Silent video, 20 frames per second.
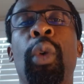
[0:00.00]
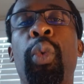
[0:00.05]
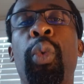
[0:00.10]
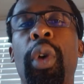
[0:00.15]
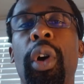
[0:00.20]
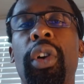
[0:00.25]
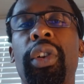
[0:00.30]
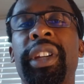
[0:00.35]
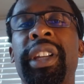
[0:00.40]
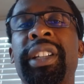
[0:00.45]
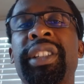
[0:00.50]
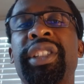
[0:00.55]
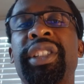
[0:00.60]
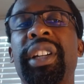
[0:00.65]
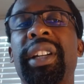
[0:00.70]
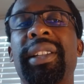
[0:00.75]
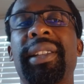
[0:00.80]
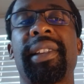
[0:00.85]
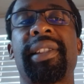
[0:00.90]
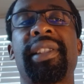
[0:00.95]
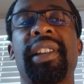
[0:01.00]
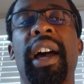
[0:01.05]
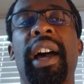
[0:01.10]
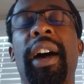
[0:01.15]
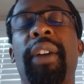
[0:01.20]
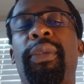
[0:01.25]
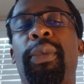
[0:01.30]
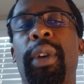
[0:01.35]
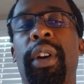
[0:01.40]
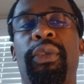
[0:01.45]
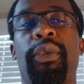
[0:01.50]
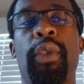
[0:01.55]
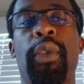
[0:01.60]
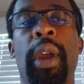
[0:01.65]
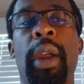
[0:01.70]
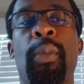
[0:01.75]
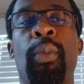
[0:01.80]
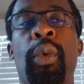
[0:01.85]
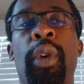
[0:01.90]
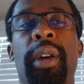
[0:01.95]
world engine is a software
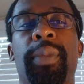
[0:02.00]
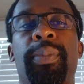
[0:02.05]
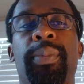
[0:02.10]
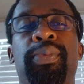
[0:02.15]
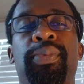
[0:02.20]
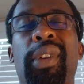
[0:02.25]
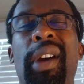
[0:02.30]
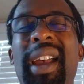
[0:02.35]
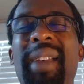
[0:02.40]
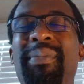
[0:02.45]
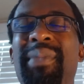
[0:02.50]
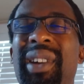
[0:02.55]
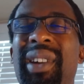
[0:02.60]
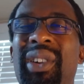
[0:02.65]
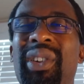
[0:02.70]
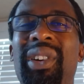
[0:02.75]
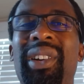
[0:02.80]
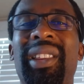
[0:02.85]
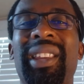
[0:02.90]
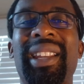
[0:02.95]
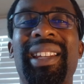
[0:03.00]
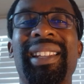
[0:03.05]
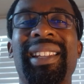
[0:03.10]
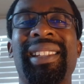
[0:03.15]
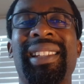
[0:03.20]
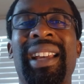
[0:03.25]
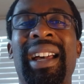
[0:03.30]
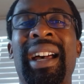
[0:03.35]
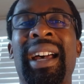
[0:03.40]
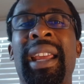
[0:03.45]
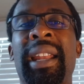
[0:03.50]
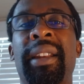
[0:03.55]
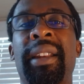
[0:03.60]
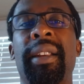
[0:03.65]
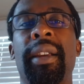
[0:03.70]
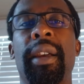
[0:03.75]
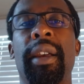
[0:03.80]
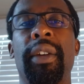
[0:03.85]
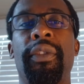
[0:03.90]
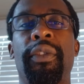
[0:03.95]
framework primarily
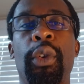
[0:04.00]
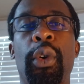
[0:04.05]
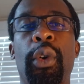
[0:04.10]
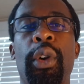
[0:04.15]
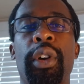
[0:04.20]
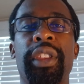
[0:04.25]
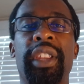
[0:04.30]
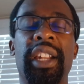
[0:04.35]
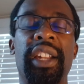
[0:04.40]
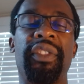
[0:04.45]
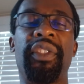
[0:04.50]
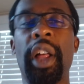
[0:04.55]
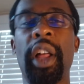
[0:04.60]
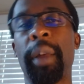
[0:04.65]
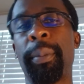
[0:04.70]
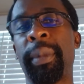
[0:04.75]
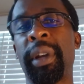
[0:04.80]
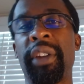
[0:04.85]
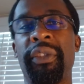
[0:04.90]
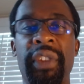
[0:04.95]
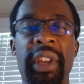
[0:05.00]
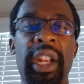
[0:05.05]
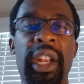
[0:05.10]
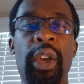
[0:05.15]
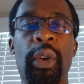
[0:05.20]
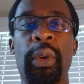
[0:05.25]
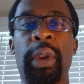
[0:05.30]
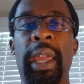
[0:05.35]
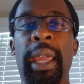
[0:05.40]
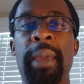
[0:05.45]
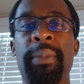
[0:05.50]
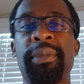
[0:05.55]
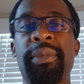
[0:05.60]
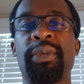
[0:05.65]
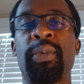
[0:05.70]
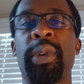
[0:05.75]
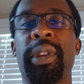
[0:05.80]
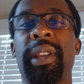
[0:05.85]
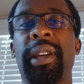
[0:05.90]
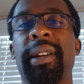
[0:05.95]
designed for the development of video games
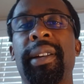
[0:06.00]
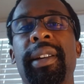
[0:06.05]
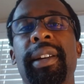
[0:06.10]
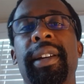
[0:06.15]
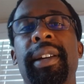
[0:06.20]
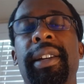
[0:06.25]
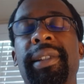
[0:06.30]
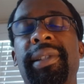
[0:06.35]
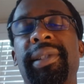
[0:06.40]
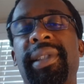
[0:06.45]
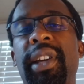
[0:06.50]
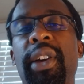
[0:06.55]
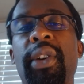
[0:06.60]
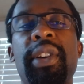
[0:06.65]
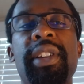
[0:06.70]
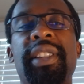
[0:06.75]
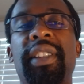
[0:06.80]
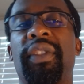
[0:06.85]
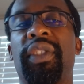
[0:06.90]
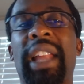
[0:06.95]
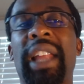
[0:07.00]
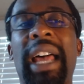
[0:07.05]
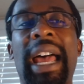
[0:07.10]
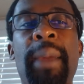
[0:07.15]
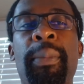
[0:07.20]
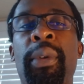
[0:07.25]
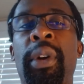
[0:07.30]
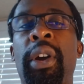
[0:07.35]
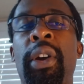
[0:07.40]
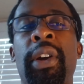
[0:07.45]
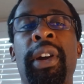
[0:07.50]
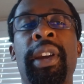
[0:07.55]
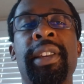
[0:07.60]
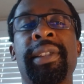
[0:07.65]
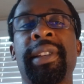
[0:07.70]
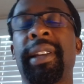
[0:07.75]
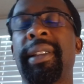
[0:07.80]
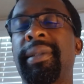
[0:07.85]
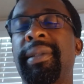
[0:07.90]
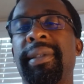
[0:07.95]
with a series of
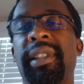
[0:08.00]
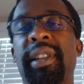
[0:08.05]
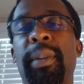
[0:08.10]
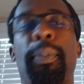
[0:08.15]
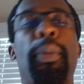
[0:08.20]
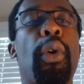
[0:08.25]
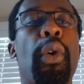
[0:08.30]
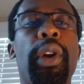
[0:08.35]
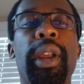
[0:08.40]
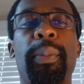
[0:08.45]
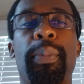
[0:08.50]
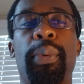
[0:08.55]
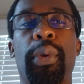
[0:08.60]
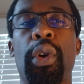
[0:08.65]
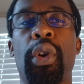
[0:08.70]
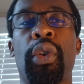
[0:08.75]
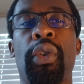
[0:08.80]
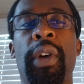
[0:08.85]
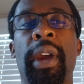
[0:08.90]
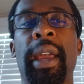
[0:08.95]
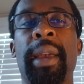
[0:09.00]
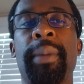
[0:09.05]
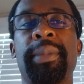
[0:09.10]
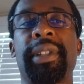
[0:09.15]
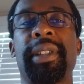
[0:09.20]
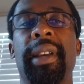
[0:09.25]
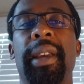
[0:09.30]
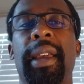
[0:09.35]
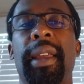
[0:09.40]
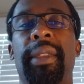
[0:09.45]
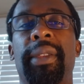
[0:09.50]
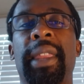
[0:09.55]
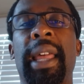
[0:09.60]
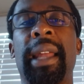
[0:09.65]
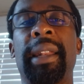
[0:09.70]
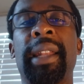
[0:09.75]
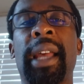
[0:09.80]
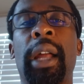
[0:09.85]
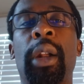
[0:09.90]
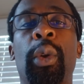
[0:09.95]
libraries and supporting programs
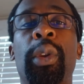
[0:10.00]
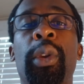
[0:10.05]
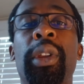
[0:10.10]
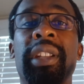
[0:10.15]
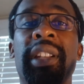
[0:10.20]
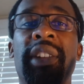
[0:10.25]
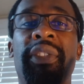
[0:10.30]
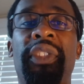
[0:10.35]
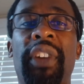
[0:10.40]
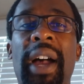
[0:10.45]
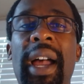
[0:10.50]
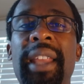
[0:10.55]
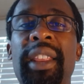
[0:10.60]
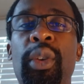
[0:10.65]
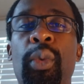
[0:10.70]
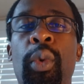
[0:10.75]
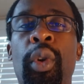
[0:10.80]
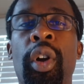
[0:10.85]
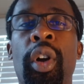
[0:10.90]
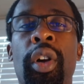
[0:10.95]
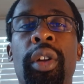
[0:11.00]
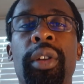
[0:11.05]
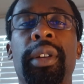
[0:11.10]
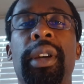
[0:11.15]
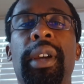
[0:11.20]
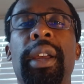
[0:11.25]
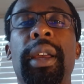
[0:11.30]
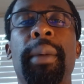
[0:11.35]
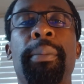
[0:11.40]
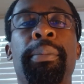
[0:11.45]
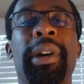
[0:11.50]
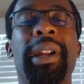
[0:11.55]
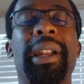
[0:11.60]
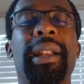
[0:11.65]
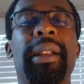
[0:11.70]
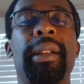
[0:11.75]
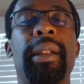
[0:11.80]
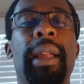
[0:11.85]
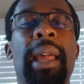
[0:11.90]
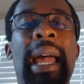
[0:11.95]
that not only define the world,
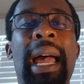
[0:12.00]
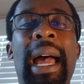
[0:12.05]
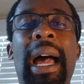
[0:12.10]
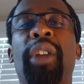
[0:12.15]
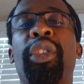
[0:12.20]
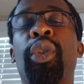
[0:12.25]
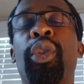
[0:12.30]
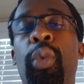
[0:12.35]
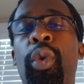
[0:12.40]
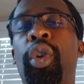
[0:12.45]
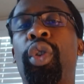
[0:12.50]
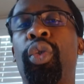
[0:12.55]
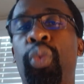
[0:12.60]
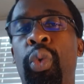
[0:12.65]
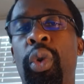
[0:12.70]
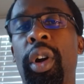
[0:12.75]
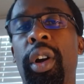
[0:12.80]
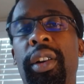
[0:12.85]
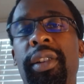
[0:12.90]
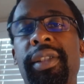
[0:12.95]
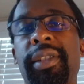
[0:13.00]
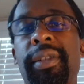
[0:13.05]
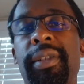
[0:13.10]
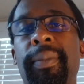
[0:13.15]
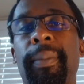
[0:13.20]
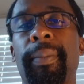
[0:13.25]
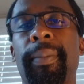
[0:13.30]
but how the world works.